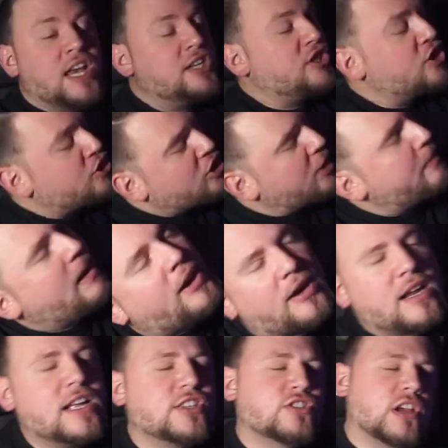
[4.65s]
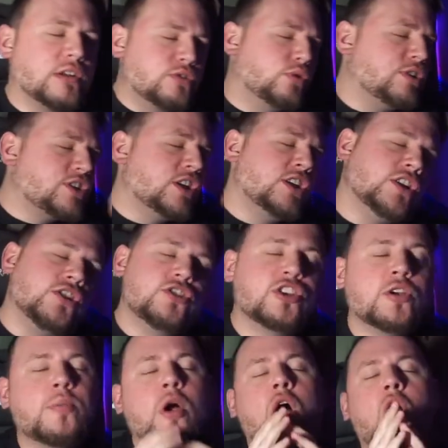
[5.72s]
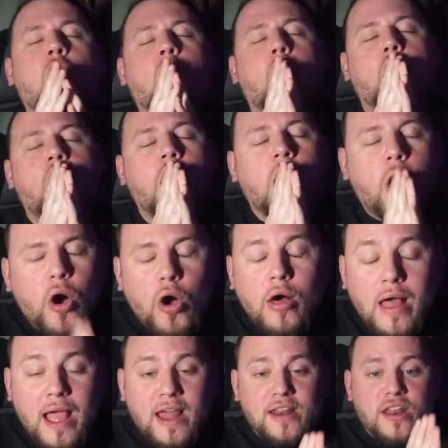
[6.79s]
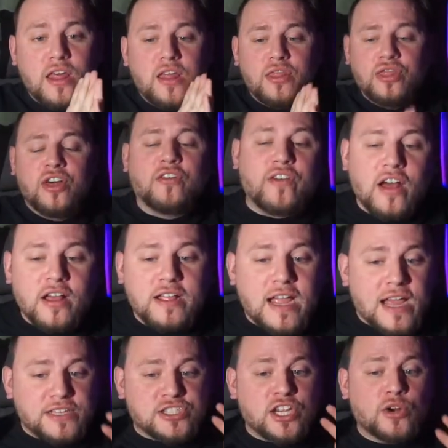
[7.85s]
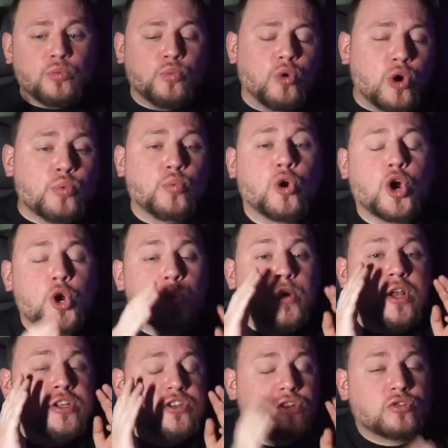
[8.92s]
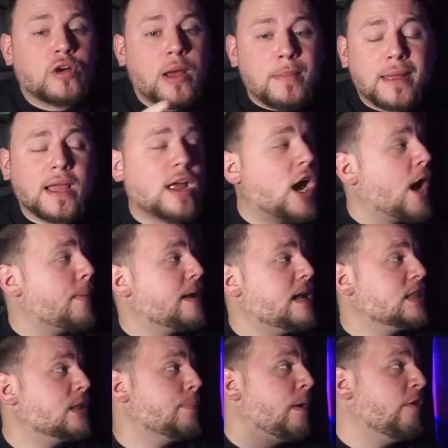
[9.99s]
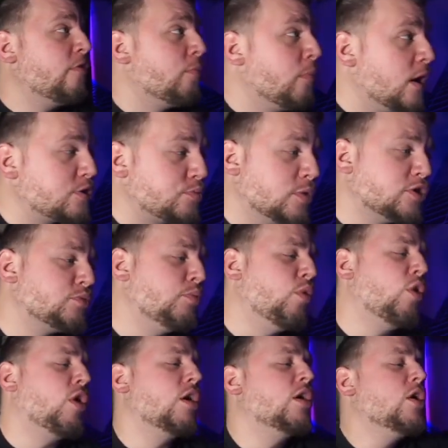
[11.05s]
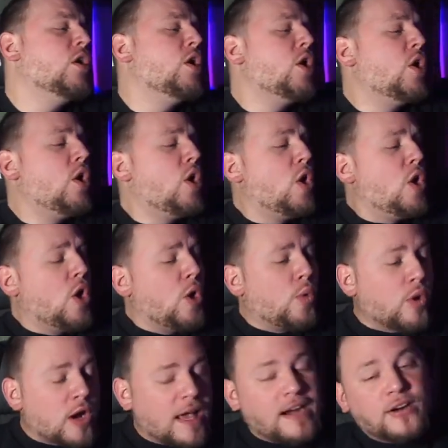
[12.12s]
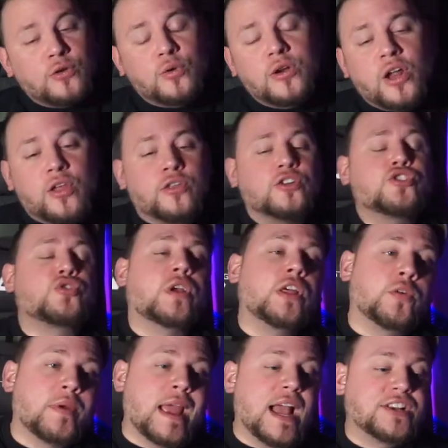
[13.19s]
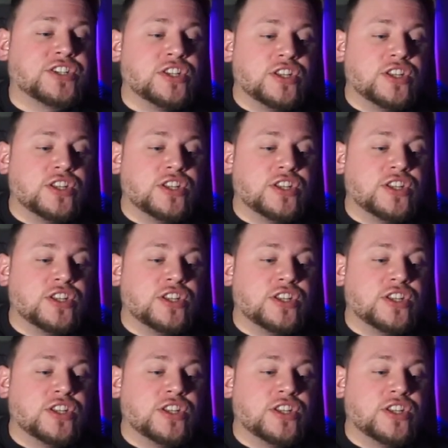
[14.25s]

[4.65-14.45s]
You can check me out on Instagram, Twitch, and YouTube, all at the Von Casket. One word. We can subscribe, like, and comment. Hit the bell for much, much more. We're getting to another trailer reaction.